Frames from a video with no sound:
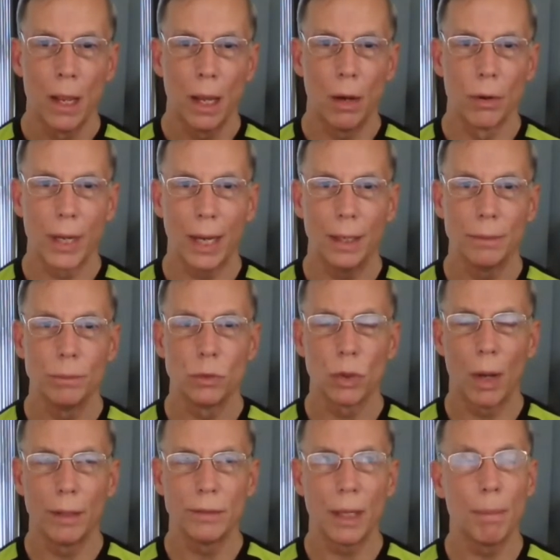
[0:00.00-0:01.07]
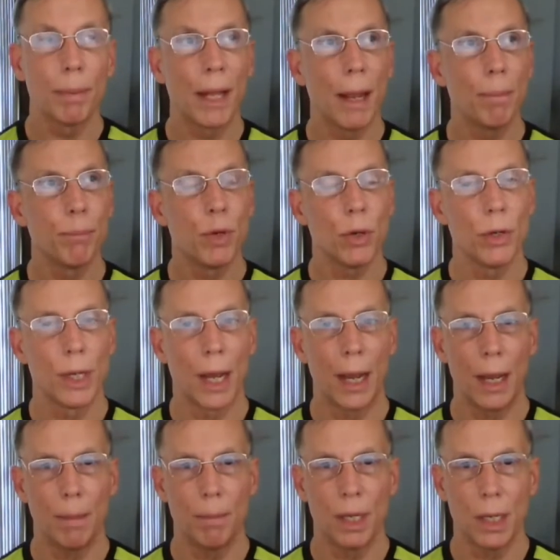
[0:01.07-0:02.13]
Okay, so I say plant pure
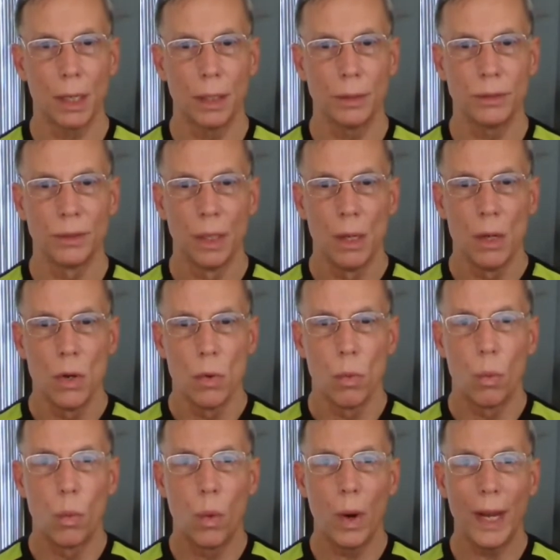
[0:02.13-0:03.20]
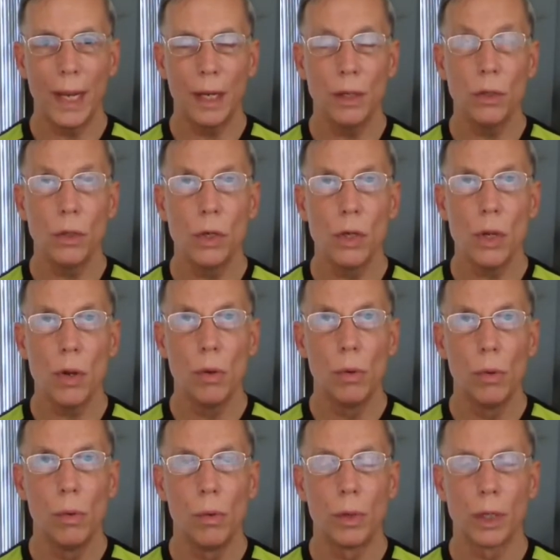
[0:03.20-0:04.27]
diet because when
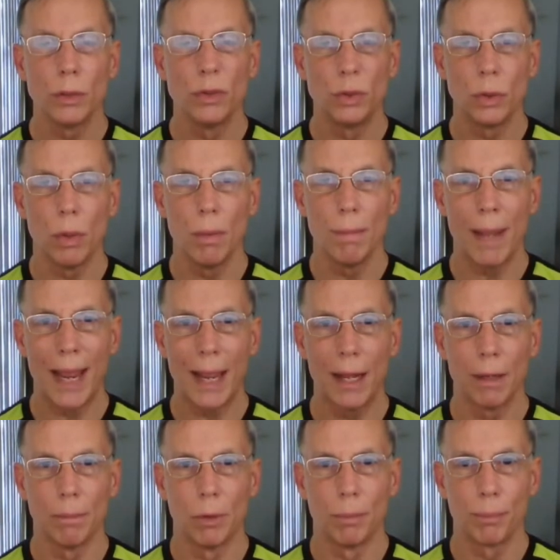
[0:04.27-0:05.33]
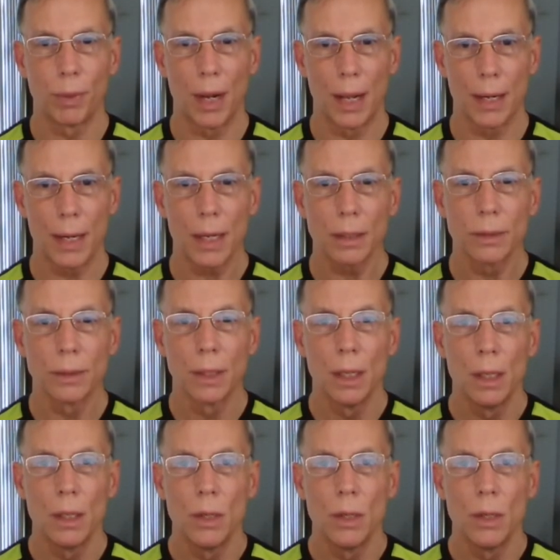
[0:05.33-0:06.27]
you consume animal products,